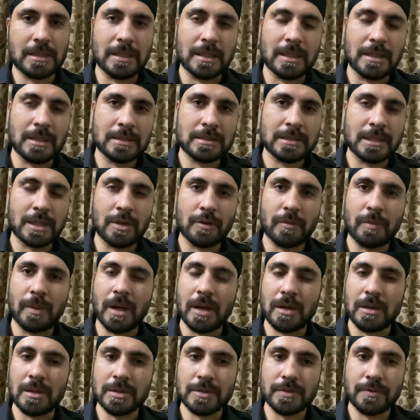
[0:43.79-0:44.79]
another set of
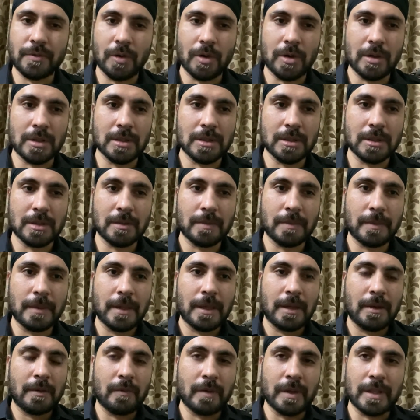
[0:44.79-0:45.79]
markers for the
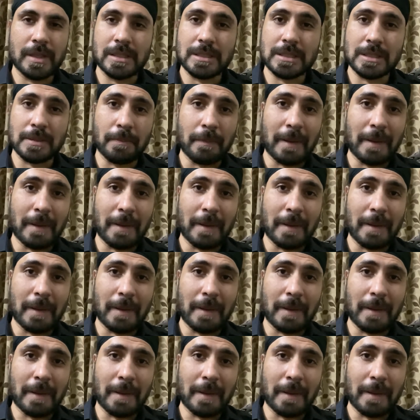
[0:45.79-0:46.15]
whether it's a